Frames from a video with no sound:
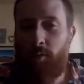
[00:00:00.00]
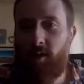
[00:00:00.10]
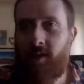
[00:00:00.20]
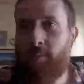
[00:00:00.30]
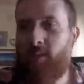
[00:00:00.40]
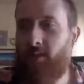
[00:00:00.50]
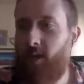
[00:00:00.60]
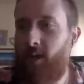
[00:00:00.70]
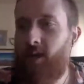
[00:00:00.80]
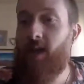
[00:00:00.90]
be something
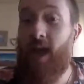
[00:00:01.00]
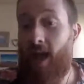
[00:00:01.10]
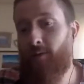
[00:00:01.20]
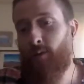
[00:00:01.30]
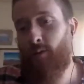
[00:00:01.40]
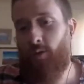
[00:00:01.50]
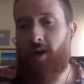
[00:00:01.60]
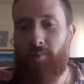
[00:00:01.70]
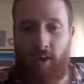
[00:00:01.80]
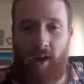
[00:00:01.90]
like, "Have you
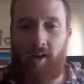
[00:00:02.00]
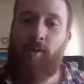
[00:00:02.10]
tried blah?"